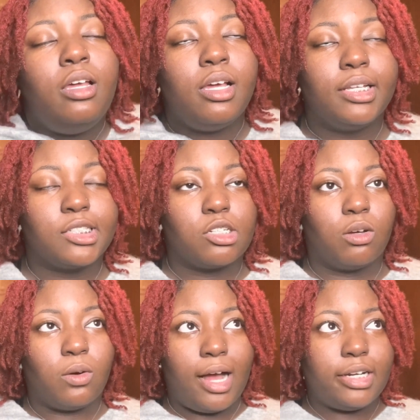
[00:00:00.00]
and
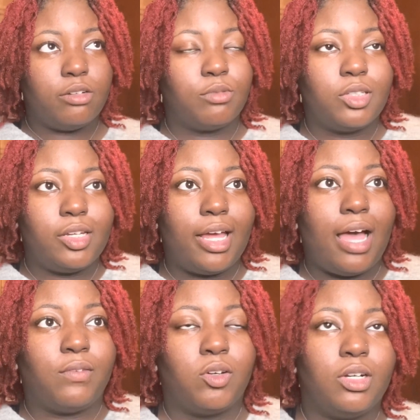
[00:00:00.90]
so I didn't really
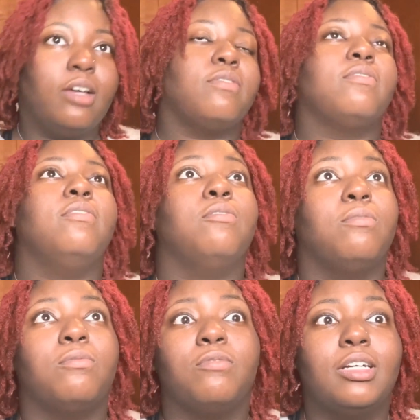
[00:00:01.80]
have
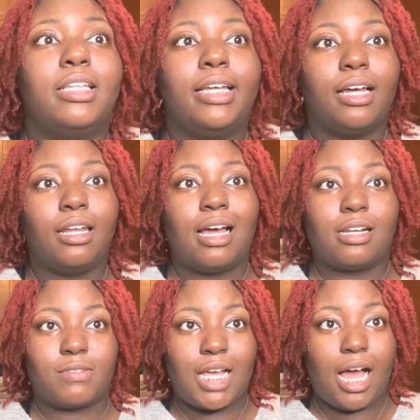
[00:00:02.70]
a lot
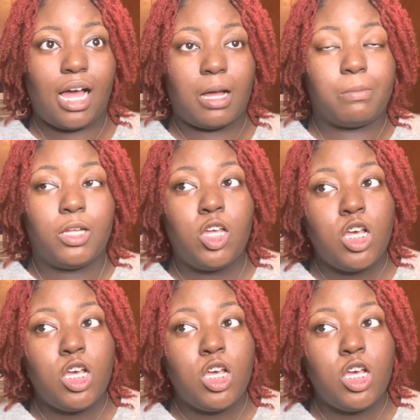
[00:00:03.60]
of time